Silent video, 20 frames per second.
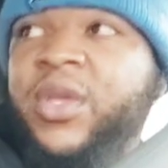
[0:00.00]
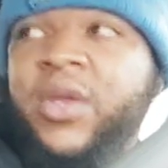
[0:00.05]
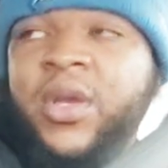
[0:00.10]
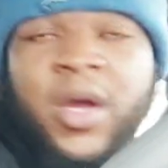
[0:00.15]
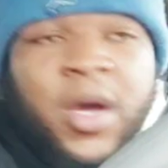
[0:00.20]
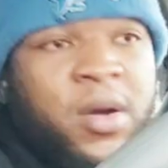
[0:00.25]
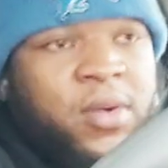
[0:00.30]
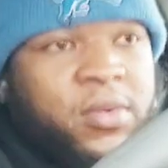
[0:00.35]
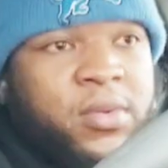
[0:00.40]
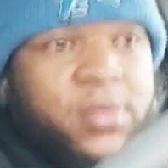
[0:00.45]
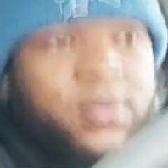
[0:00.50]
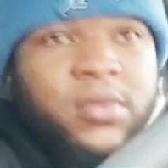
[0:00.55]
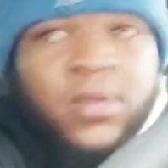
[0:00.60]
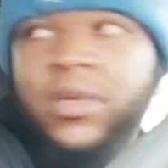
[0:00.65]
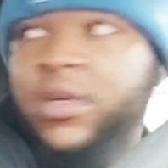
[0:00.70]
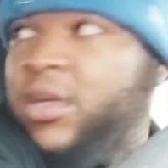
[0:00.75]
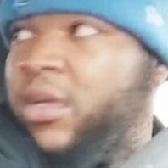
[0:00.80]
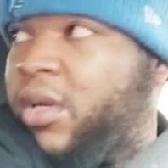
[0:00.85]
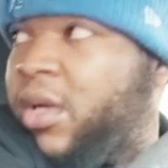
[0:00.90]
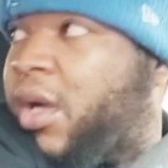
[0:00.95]
You know,
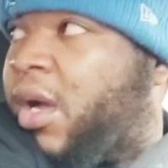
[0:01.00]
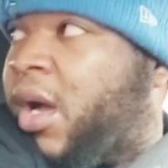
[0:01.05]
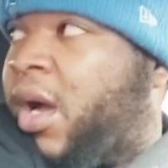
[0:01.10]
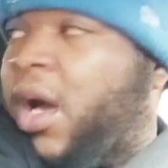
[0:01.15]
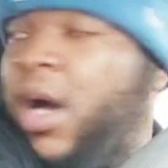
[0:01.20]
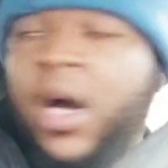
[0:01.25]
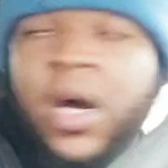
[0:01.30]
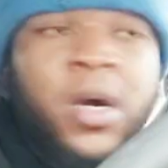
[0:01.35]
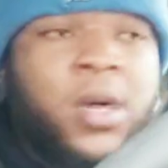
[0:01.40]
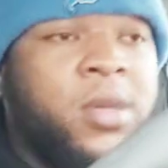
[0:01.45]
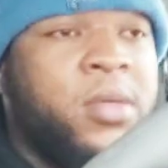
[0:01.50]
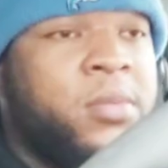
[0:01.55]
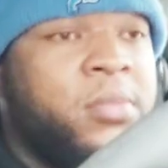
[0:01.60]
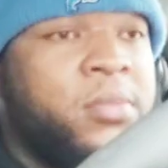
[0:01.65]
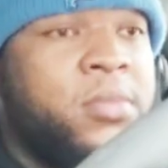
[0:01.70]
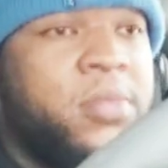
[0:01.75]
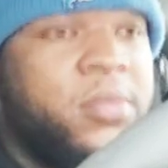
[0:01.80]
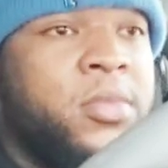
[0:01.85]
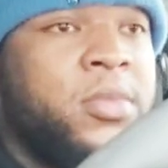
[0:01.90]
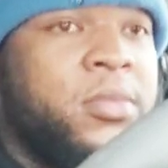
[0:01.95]

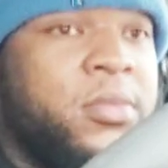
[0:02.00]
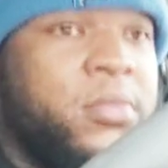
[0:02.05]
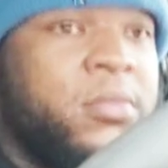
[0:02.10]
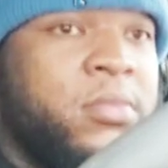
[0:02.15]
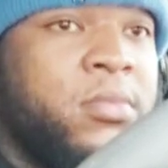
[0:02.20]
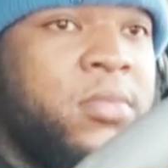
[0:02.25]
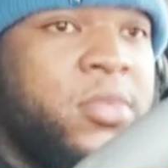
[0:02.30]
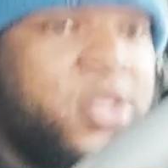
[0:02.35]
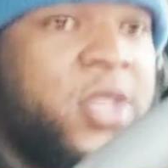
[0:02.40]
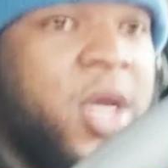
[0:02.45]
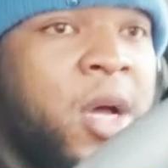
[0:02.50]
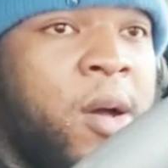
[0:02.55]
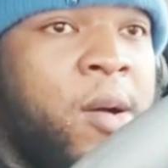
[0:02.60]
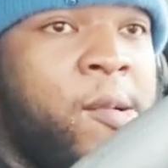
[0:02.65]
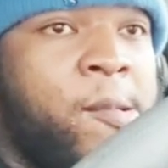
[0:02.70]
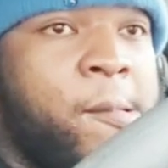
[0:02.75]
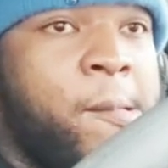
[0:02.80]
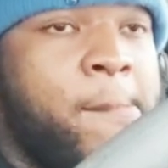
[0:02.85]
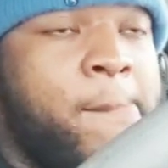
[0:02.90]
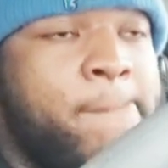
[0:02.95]
um, so